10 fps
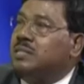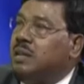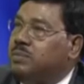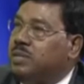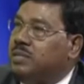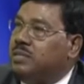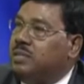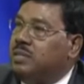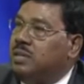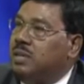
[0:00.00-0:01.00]

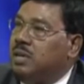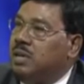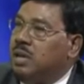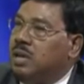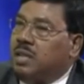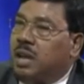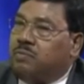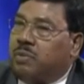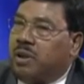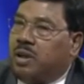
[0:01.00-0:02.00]
subjects.
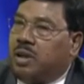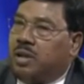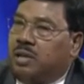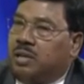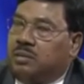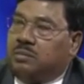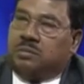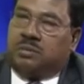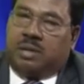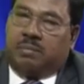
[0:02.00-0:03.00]
That way,
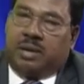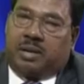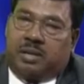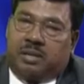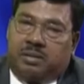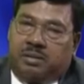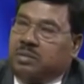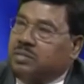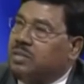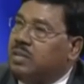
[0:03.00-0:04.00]
American
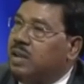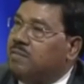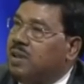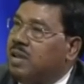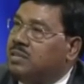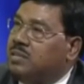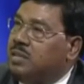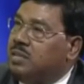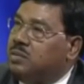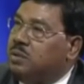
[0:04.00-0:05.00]
University in
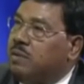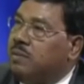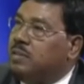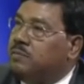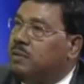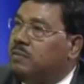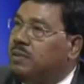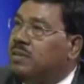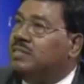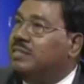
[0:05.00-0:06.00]
Afghanistan is doing a wonderful
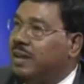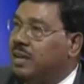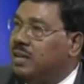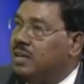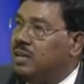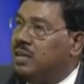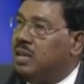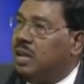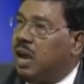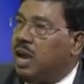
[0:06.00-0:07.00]
work there.
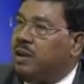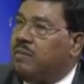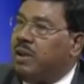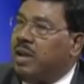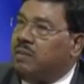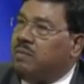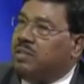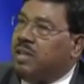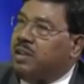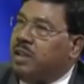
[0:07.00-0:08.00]
And wherever
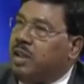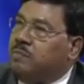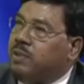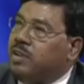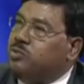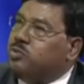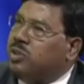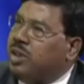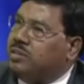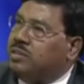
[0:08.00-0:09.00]
they need for
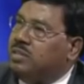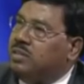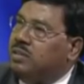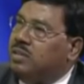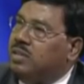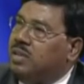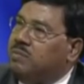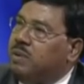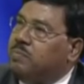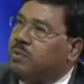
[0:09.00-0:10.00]
education,
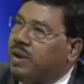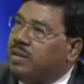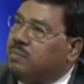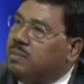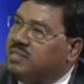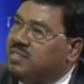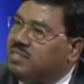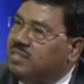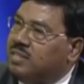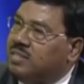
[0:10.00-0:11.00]
we provide them
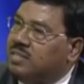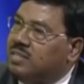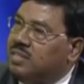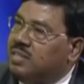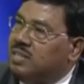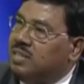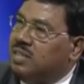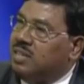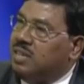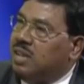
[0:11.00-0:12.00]
assistance.
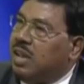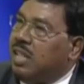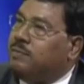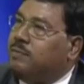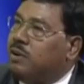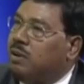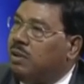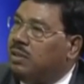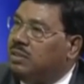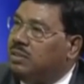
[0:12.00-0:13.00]
Health for
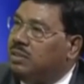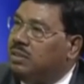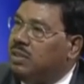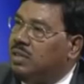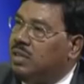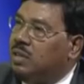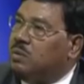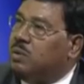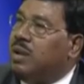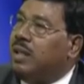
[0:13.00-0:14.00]
all,
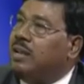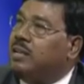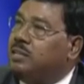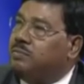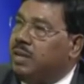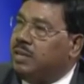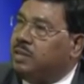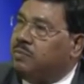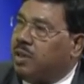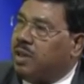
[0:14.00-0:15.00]
rural
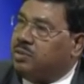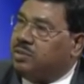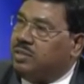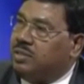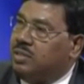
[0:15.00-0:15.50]
electrification.